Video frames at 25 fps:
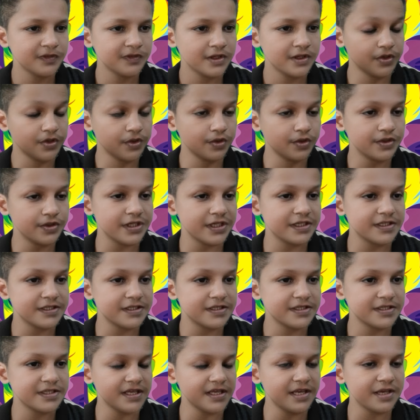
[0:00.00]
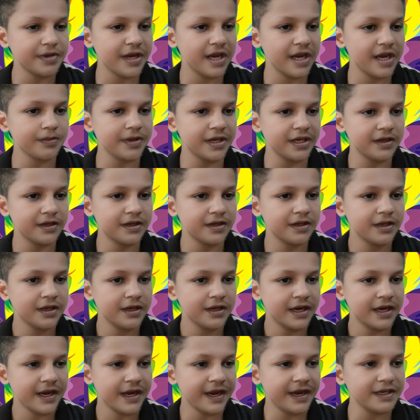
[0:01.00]
Groot is still a baby,
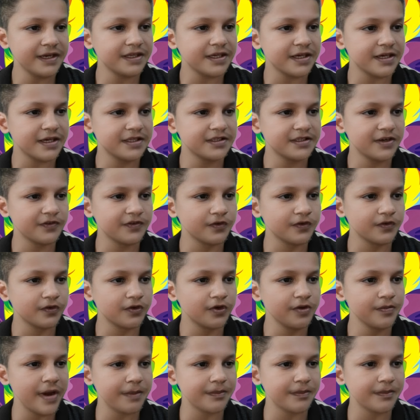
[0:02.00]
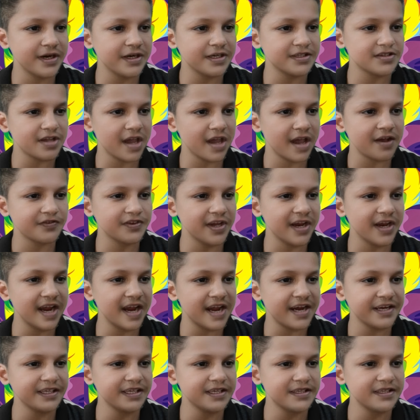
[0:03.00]
and the other four members of the
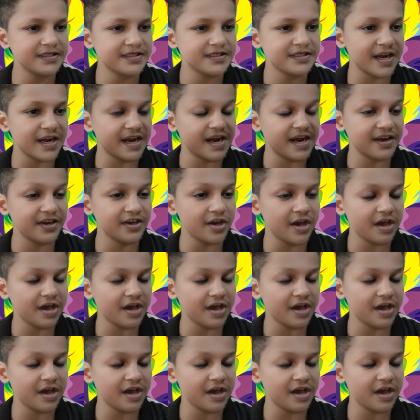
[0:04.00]
Guardians are